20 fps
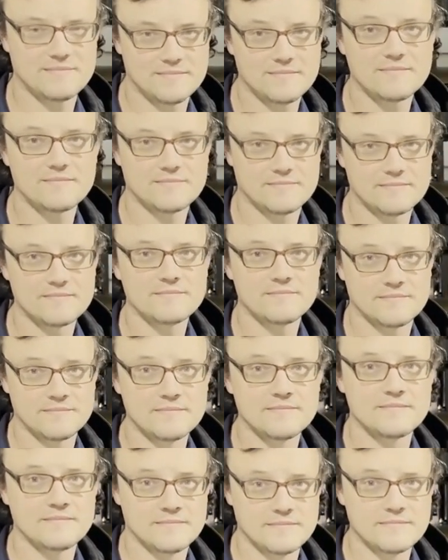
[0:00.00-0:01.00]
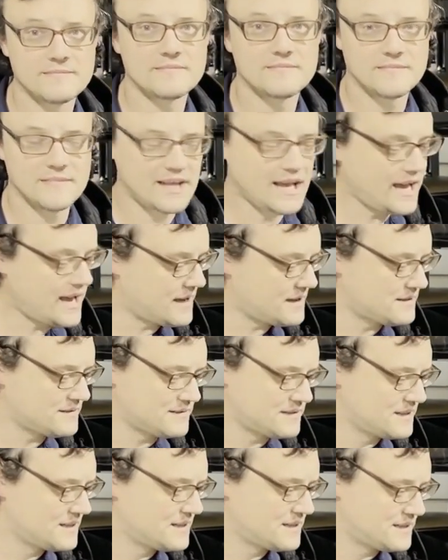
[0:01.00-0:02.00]
because they were light and they were fast and
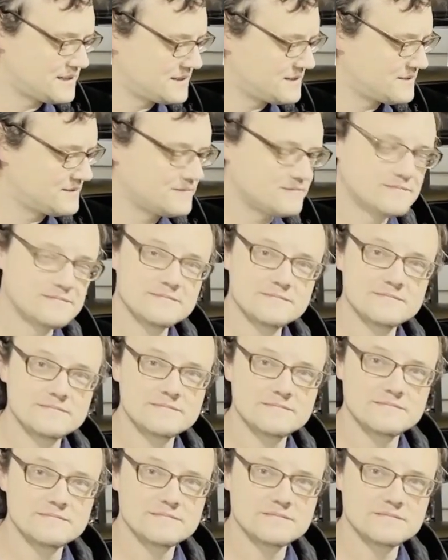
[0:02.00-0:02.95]
they were easy to modify.